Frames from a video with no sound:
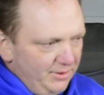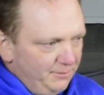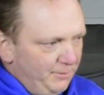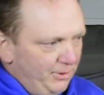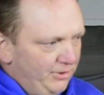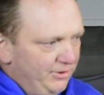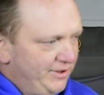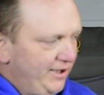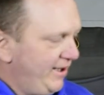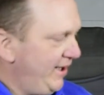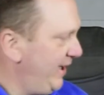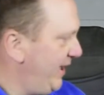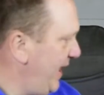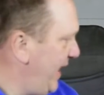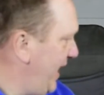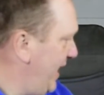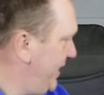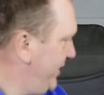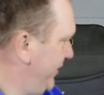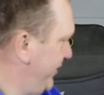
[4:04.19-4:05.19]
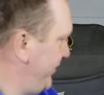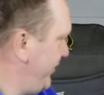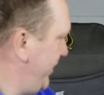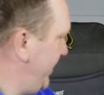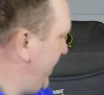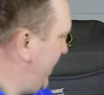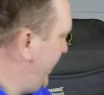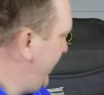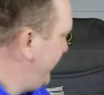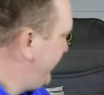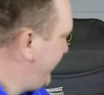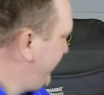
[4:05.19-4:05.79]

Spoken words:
molded in handles are nice.